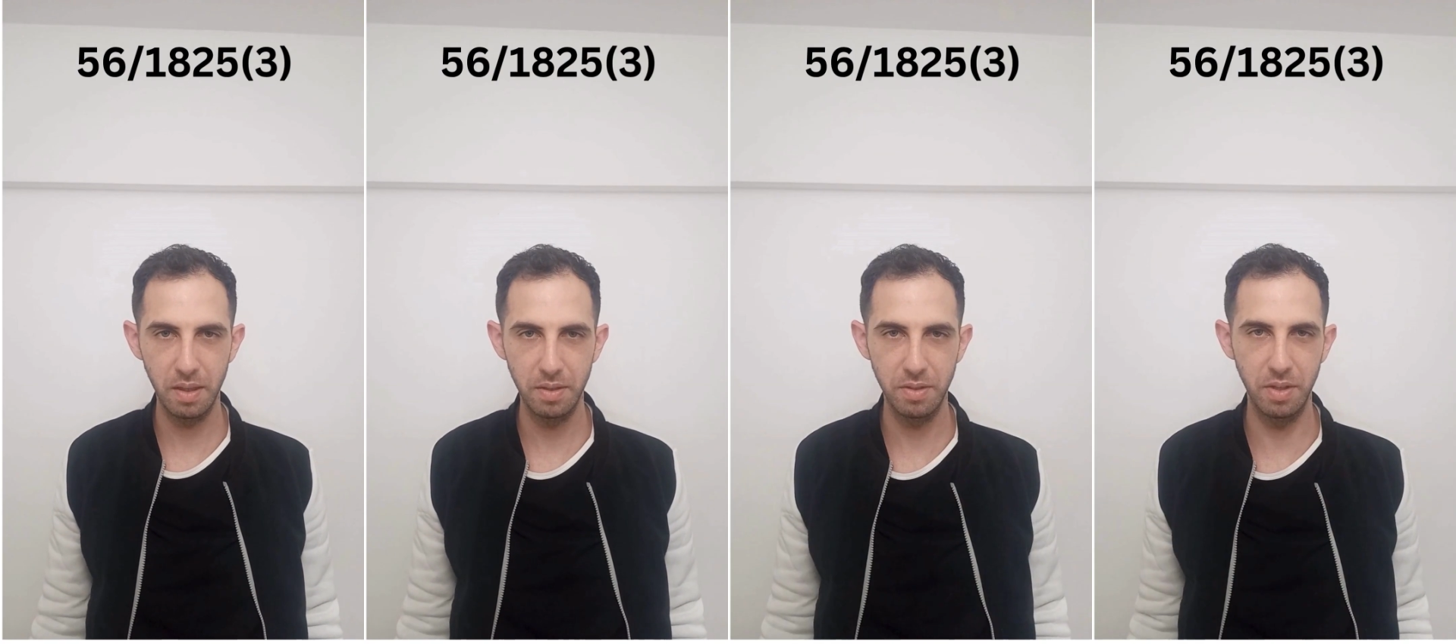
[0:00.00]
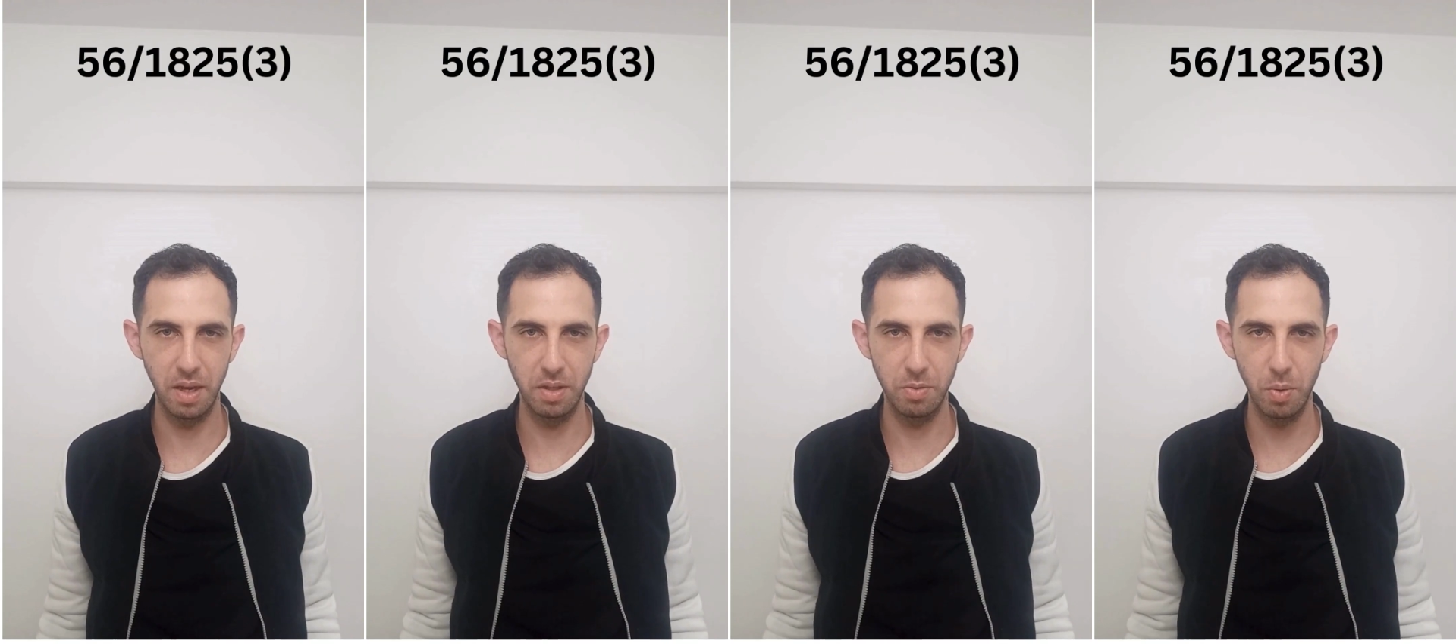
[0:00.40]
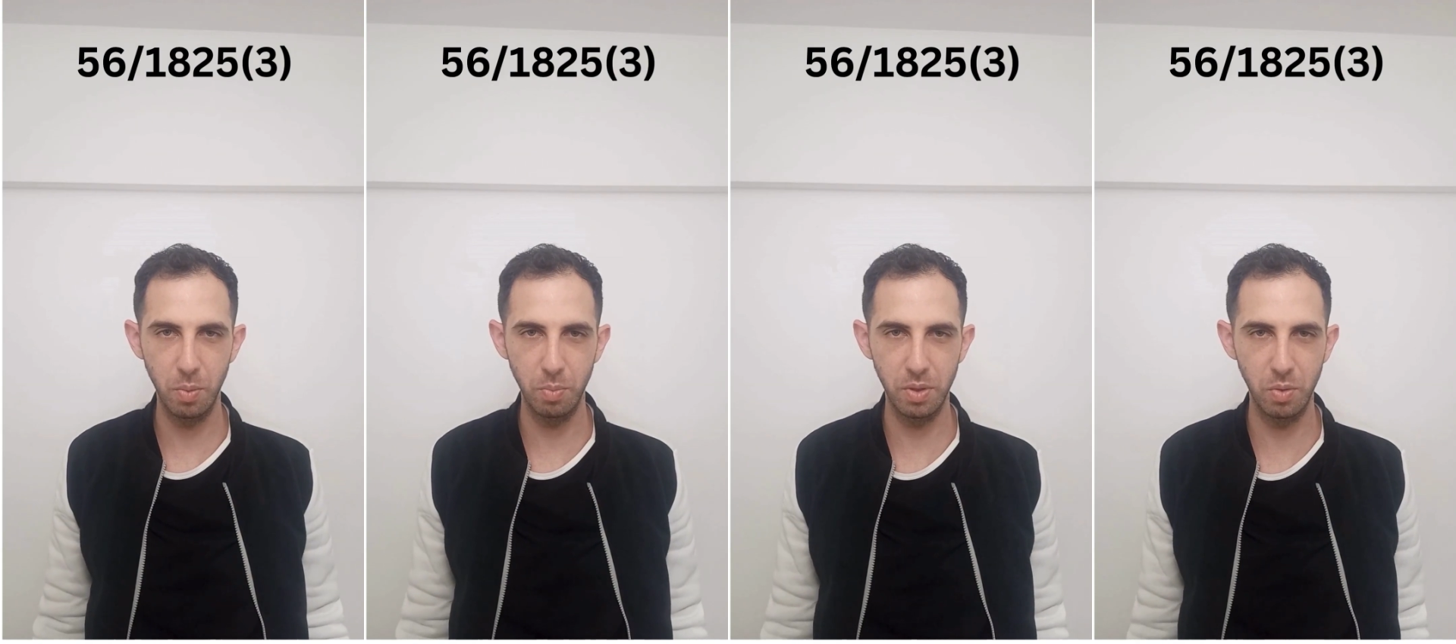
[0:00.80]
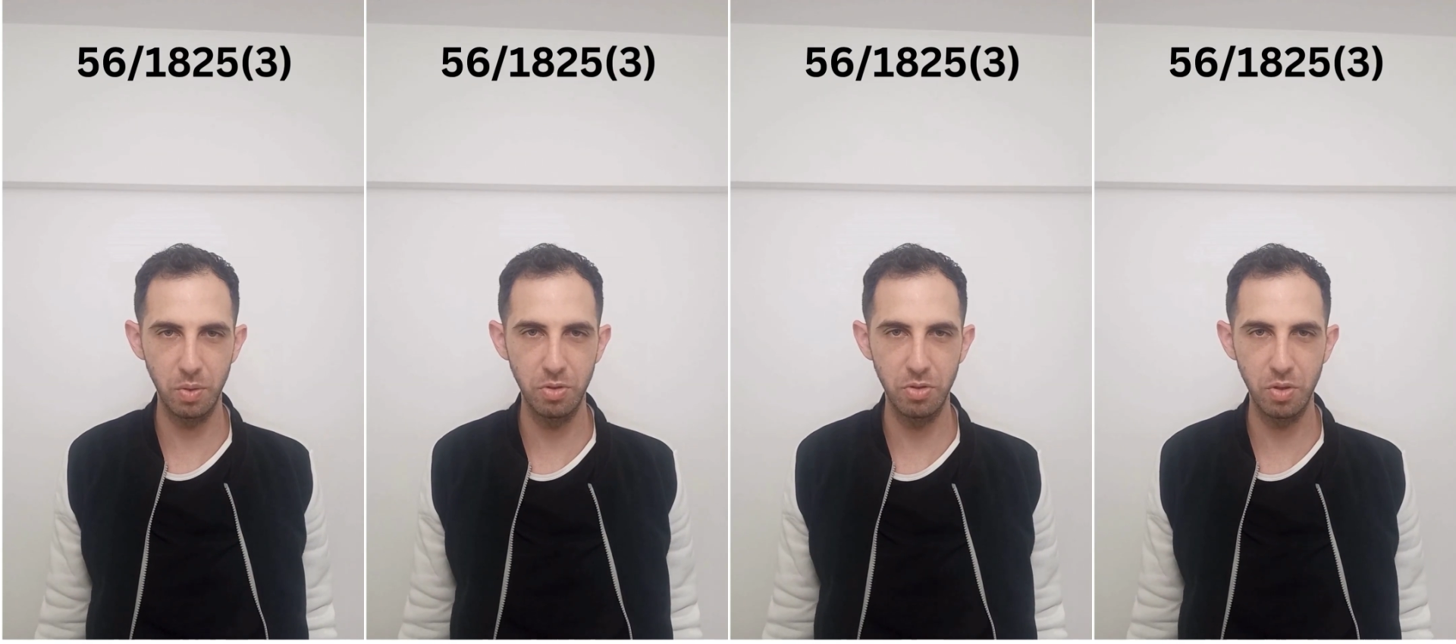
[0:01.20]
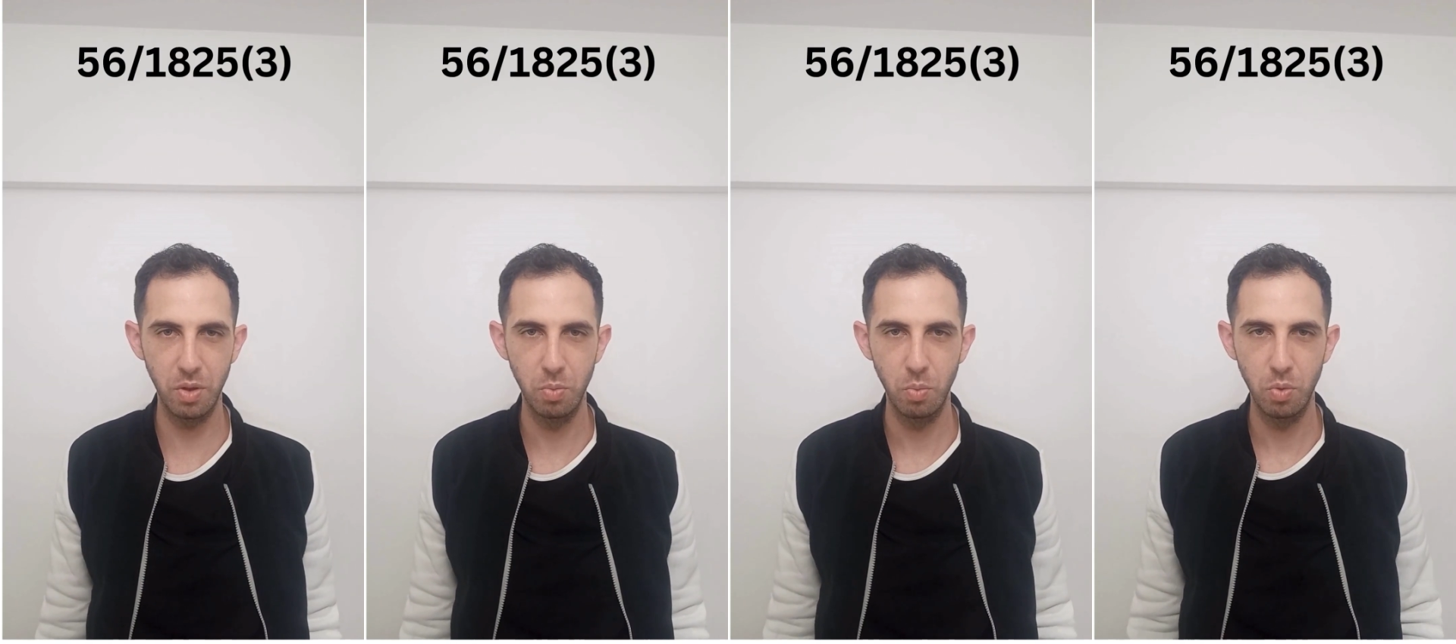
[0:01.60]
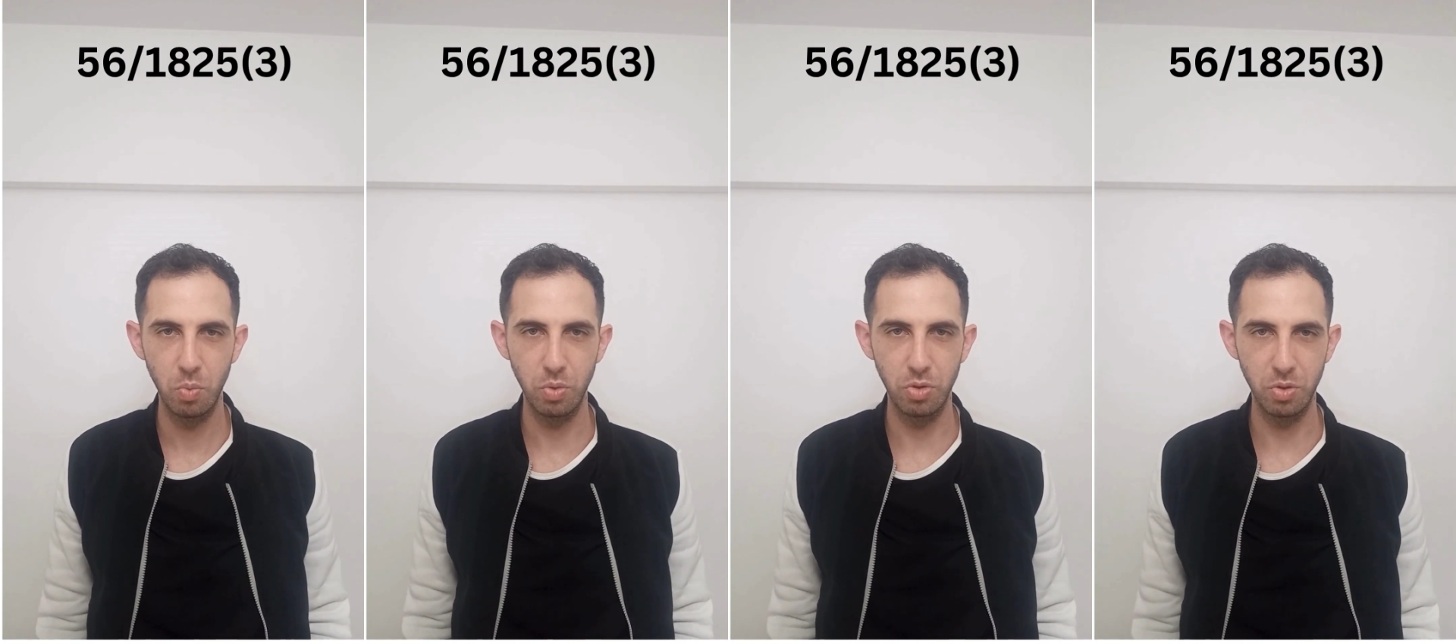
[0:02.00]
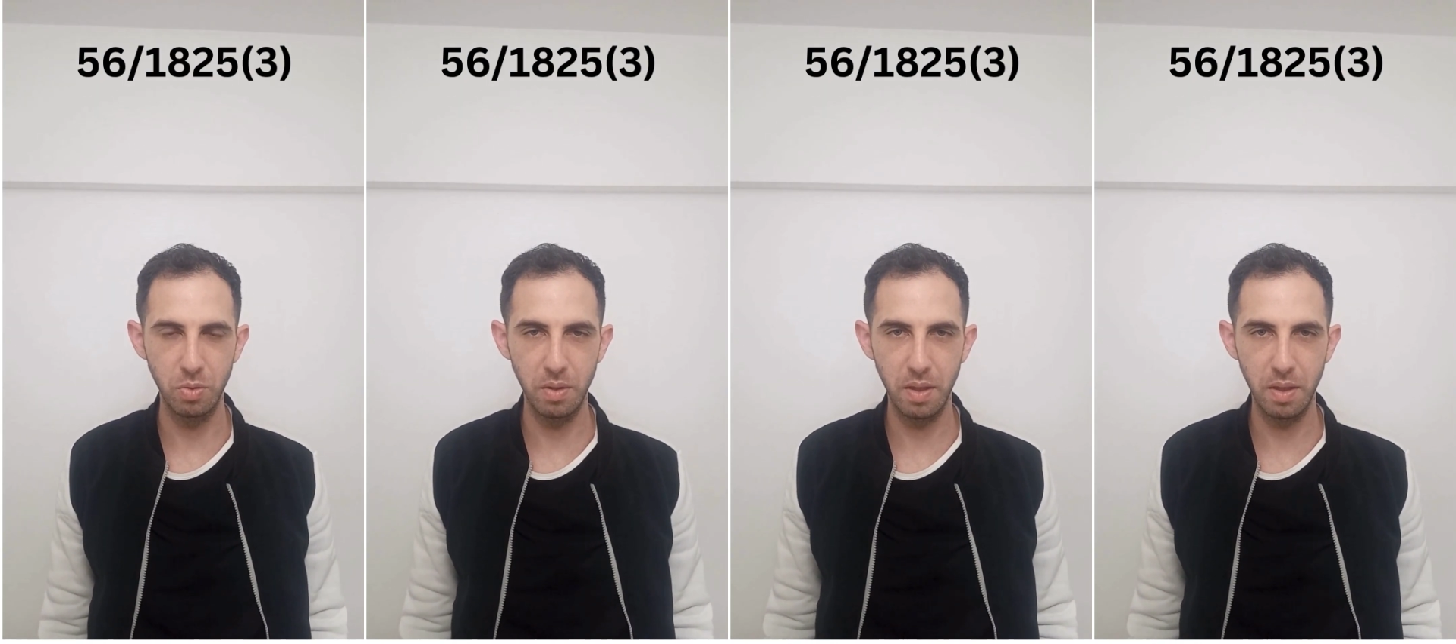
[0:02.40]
"This guy is probably going to start World War II."